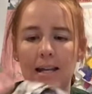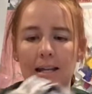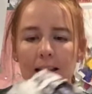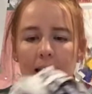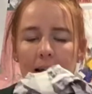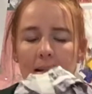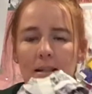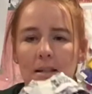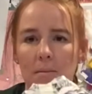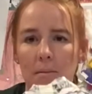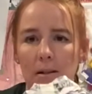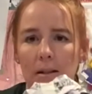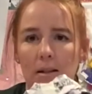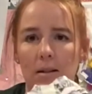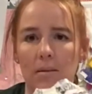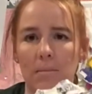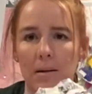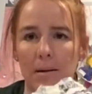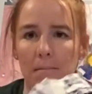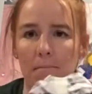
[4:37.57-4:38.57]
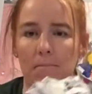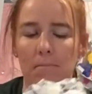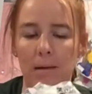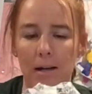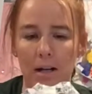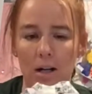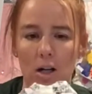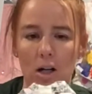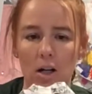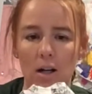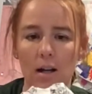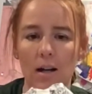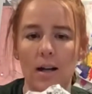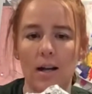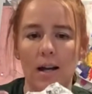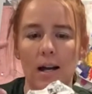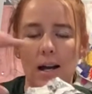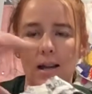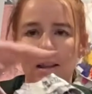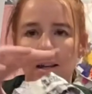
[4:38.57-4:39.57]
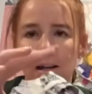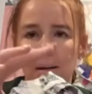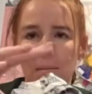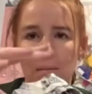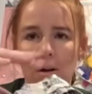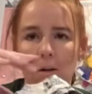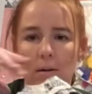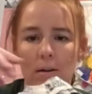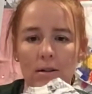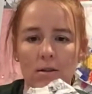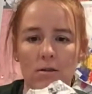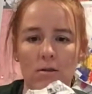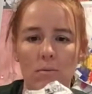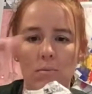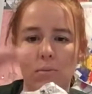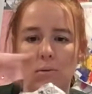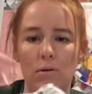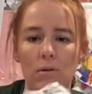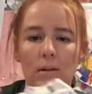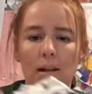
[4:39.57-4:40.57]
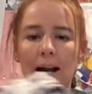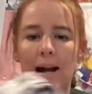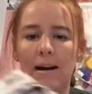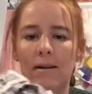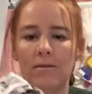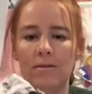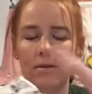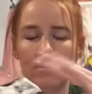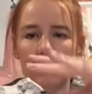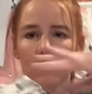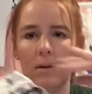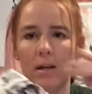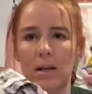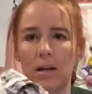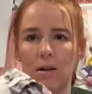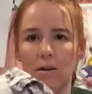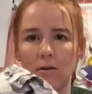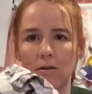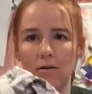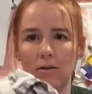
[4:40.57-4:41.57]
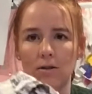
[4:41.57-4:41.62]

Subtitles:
It needs to be a little bit bigger, and then I'm going to pull out some ears.